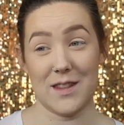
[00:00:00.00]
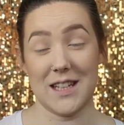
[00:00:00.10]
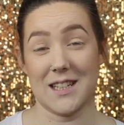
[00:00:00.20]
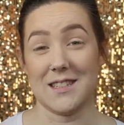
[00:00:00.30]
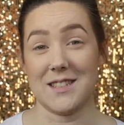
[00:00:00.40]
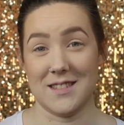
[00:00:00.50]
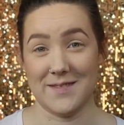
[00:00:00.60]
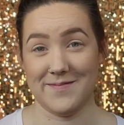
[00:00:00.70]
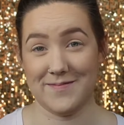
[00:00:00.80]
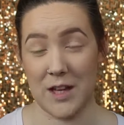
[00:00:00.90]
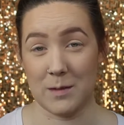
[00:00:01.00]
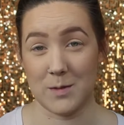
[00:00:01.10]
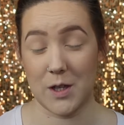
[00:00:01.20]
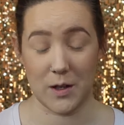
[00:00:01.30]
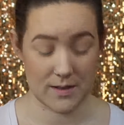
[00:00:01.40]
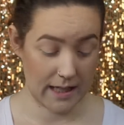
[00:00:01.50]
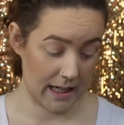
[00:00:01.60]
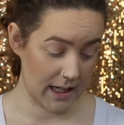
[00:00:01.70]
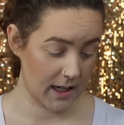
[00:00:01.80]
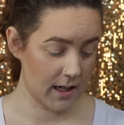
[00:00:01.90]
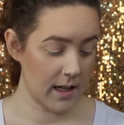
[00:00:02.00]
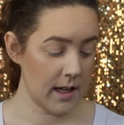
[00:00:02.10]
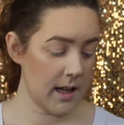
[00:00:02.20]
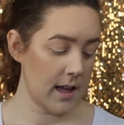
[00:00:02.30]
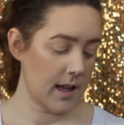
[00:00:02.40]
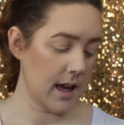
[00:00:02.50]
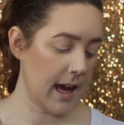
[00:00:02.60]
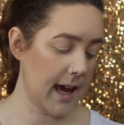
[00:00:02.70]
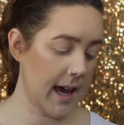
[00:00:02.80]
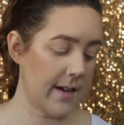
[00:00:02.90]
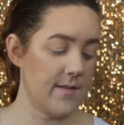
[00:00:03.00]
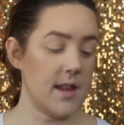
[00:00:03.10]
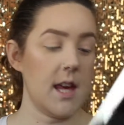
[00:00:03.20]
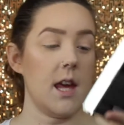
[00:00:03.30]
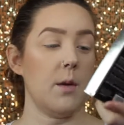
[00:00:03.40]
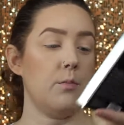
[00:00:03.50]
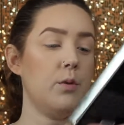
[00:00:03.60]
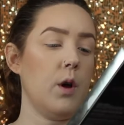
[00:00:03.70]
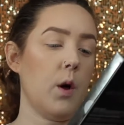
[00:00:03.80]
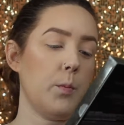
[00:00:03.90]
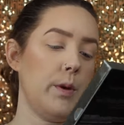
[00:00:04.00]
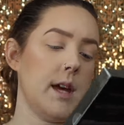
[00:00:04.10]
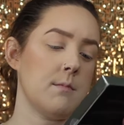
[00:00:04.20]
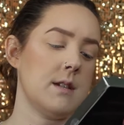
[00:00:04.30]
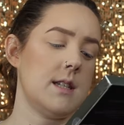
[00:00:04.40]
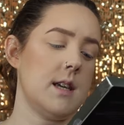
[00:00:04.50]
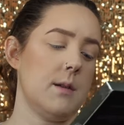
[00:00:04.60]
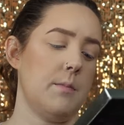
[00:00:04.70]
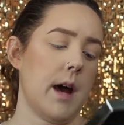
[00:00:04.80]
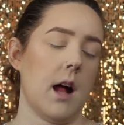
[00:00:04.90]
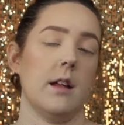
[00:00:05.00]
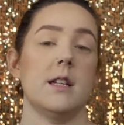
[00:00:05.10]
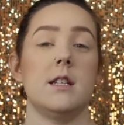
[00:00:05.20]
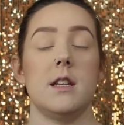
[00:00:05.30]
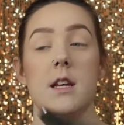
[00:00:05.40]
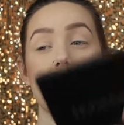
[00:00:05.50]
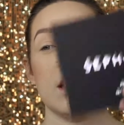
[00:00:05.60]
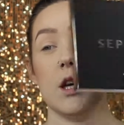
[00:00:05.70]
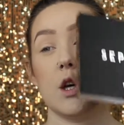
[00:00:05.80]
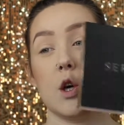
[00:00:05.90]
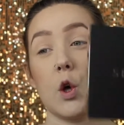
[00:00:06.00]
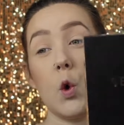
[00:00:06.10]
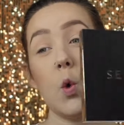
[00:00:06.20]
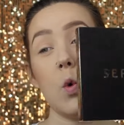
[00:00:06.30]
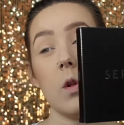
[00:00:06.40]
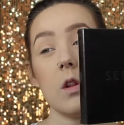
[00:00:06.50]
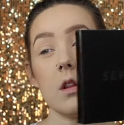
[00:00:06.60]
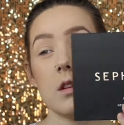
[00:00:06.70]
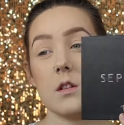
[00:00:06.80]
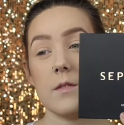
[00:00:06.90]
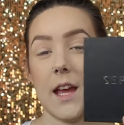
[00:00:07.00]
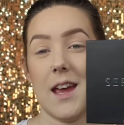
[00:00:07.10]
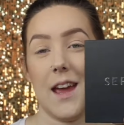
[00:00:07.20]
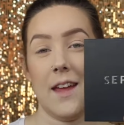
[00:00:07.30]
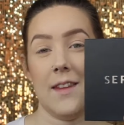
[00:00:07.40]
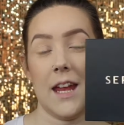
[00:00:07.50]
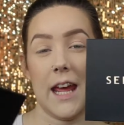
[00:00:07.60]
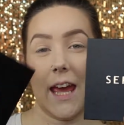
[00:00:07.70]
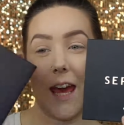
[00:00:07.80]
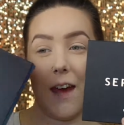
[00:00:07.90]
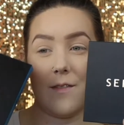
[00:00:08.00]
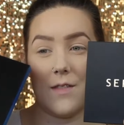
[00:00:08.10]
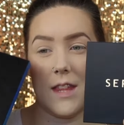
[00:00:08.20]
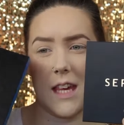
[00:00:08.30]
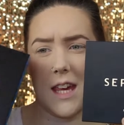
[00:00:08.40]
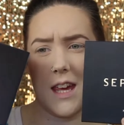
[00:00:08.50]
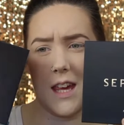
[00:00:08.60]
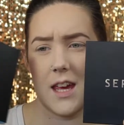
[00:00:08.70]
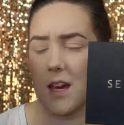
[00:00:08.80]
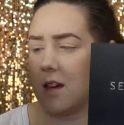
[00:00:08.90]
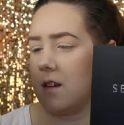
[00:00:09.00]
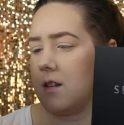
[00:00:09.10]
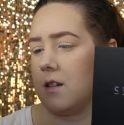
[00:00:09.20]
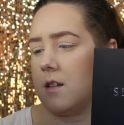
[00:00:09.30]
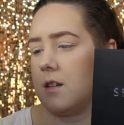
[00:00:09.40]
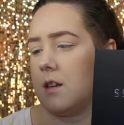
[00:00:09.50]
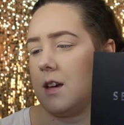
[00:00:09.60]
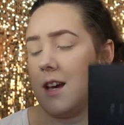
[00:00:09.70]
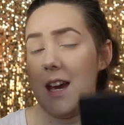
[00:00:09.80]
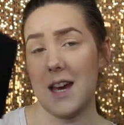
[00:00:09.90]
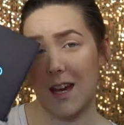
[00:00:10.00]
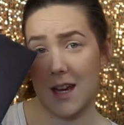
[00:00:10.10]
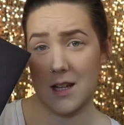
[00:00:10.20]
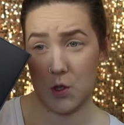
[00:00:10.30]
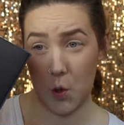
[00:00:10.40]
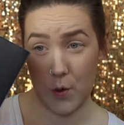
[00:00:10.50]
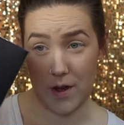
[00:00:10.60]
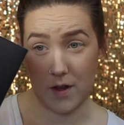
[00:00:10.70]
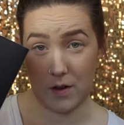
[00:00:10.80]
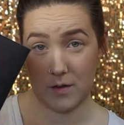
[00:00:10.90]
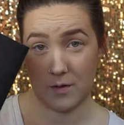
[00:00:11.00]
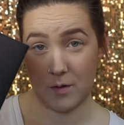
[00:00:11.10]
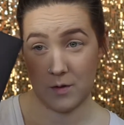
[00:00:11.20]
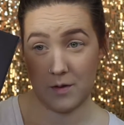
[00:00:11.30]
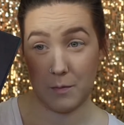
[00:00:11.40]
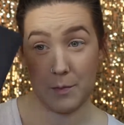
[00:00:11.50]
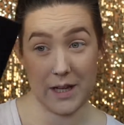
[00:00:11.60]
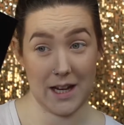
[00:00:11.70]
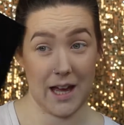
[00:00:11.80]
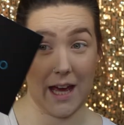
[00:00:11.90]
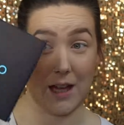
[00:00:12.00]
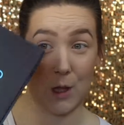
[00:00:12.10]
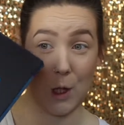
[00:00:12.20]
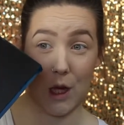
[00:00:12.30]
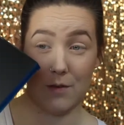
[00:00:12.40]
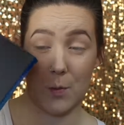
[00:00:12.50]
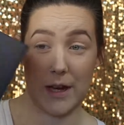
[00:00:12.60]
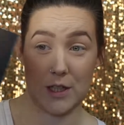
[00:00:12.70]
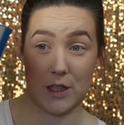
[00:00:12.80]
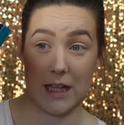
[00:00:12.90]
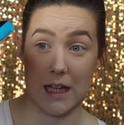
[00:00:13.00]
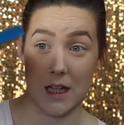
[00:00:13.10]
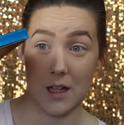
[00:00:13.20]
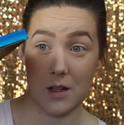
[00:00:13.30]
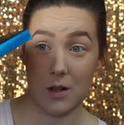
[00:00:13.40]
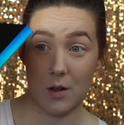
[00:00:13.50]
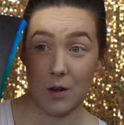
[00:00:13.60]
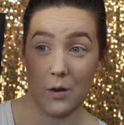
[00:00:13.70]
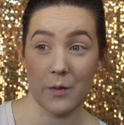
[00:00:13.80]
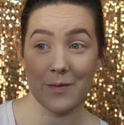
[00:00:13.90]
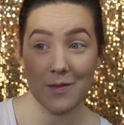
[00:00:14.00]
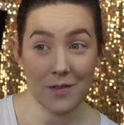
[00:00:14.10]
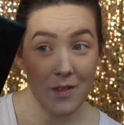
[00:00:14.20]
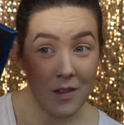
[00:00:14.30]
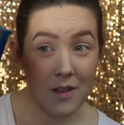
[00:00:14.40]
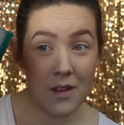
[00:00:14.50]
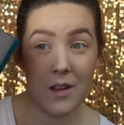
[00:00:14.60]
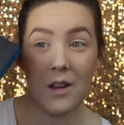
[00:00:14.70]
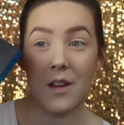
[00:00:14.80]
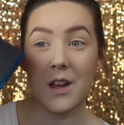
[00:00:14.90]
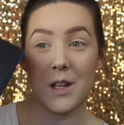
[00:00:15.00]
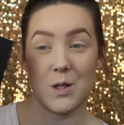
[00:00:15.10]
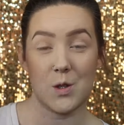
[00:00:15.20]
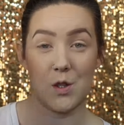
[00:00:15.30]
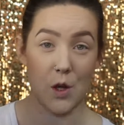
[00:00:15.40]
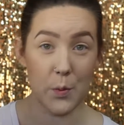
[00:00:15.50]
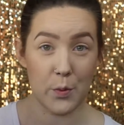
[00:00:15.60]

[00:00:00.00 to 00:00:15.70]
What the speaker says: these. I'm so excited. I have the Pro Pigmented Palette Cool, and then I have the Editorial. But I love the packaging. Hello! So